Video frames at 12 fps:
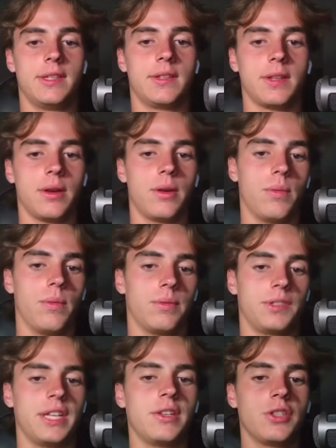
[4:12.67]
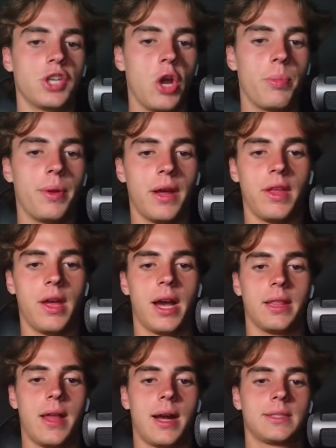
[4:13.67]
it's a sentence opener that I
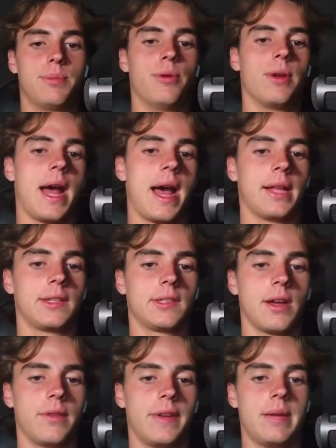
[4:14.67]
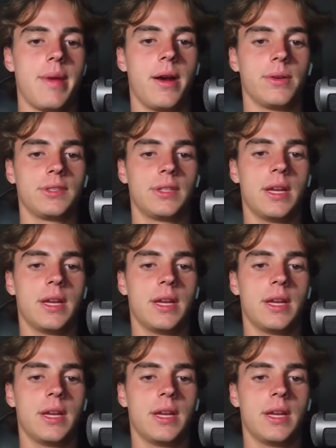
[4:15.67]
like to put at start of emails,